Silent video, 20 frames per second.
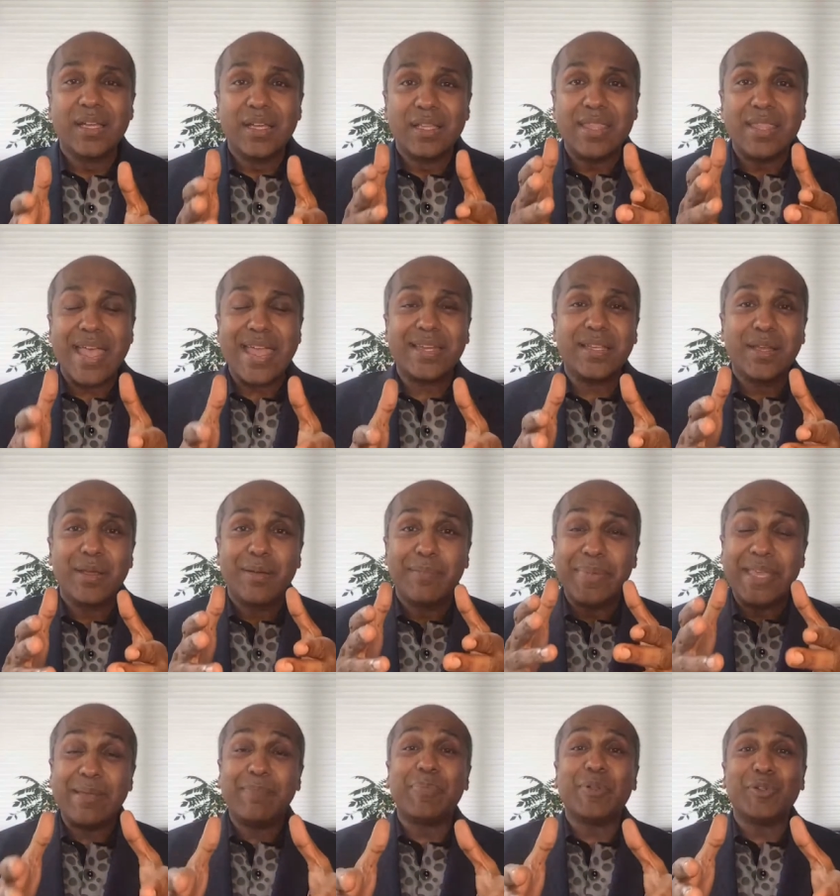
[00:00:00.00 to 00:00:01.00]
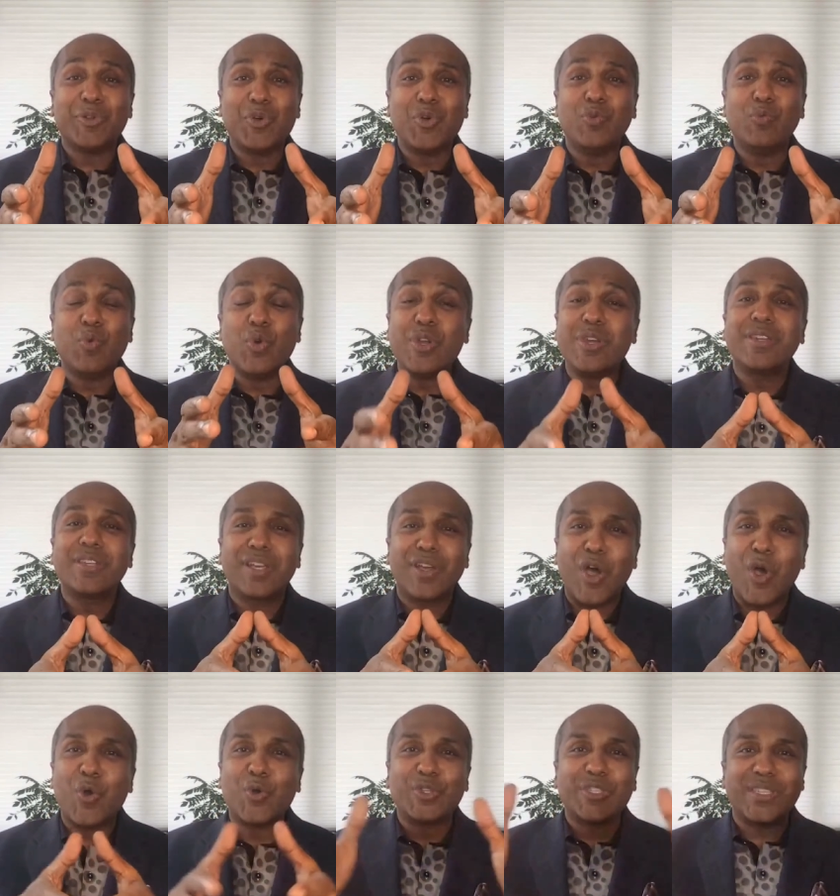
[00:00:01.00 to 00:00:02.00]
that people who wouldn't
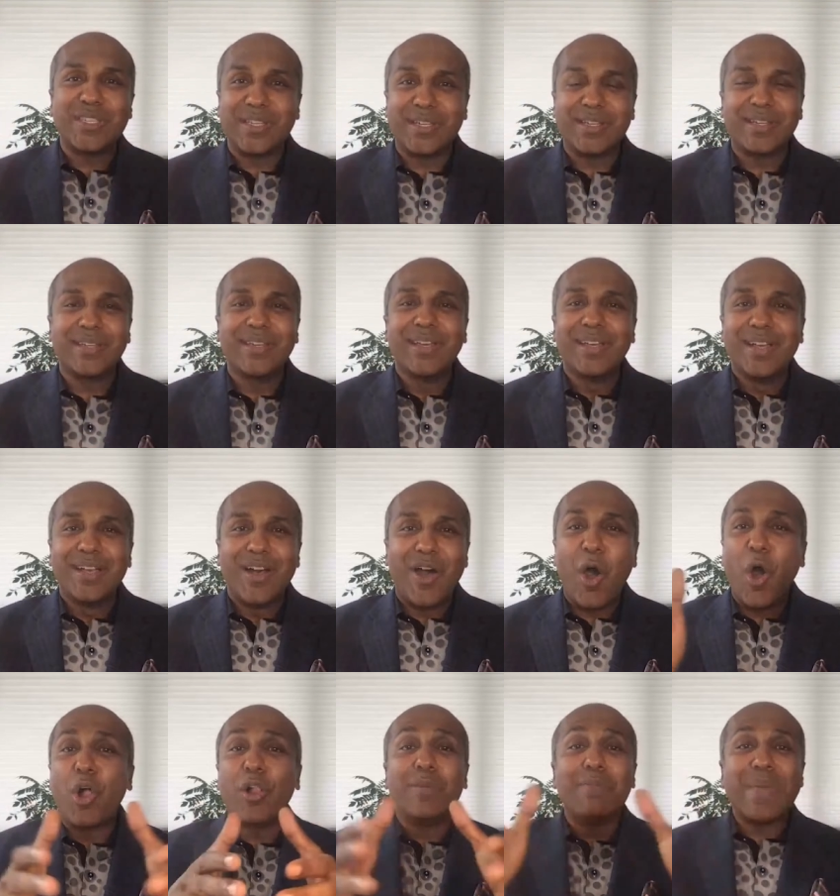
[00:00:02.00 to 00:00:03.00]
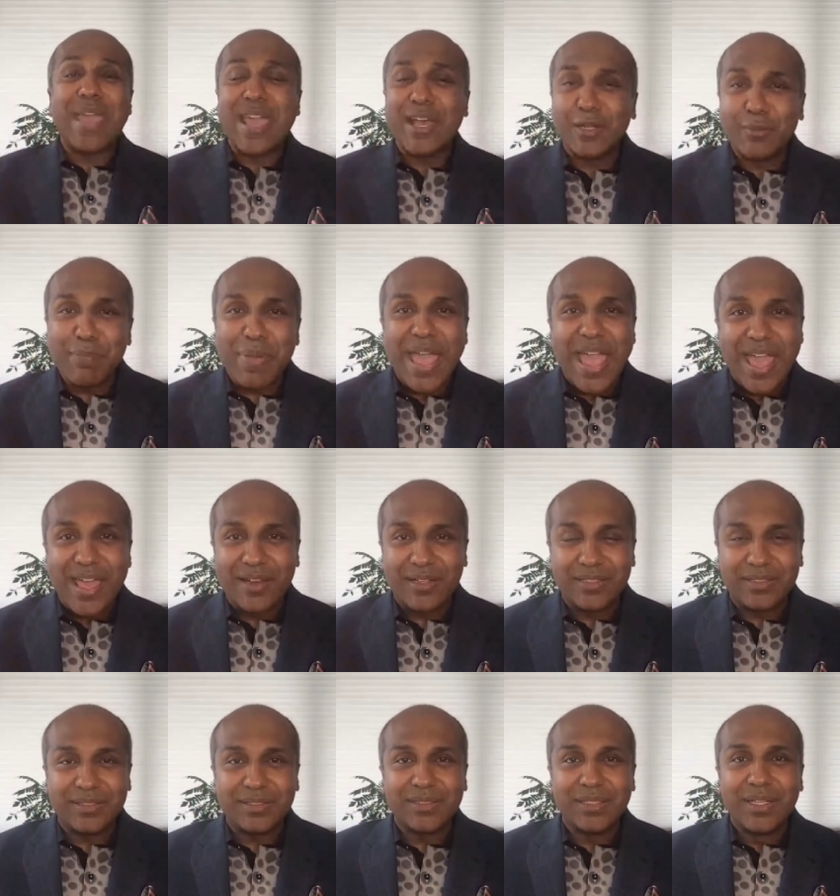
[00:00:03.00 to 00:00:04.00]
host a all-male
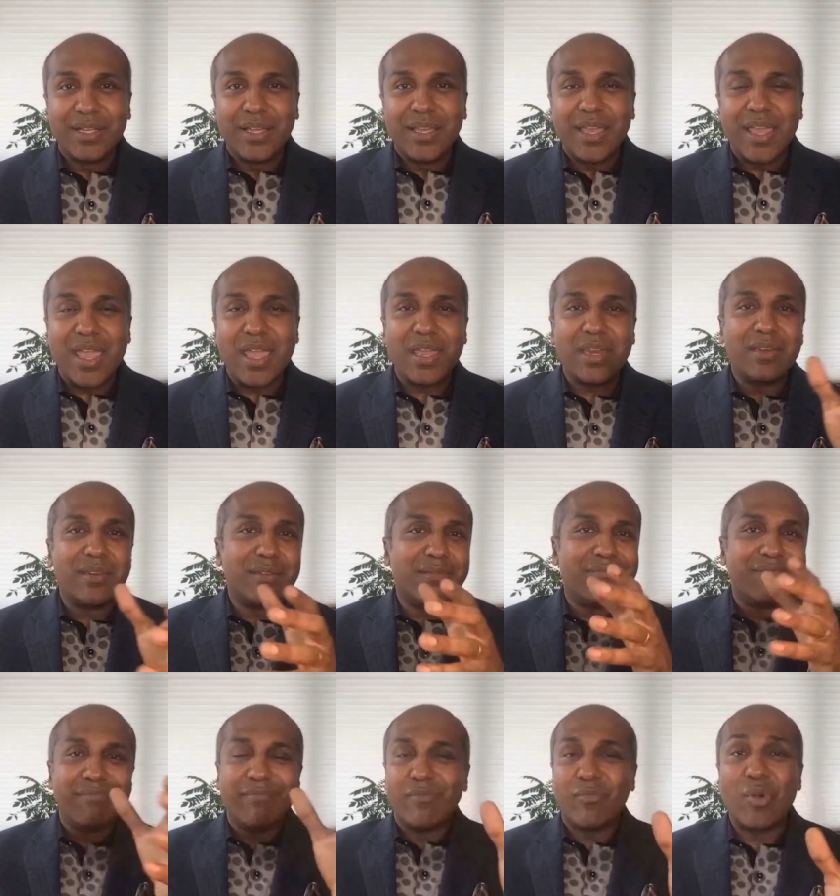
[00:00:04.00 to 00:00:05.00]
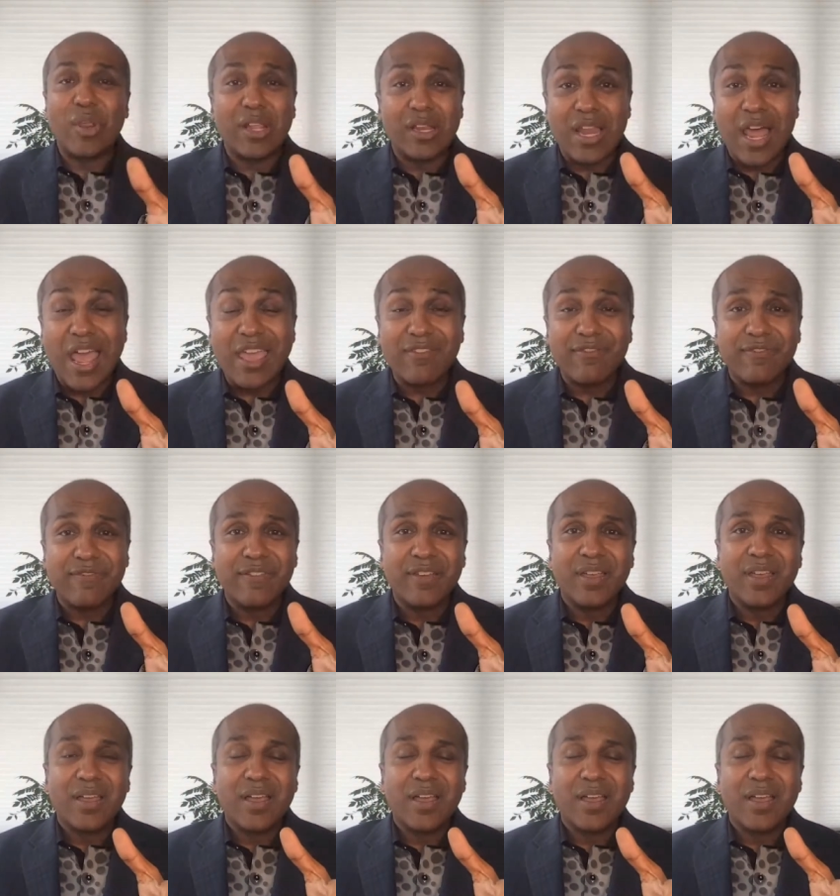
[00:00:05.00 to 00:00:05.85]
panel in real life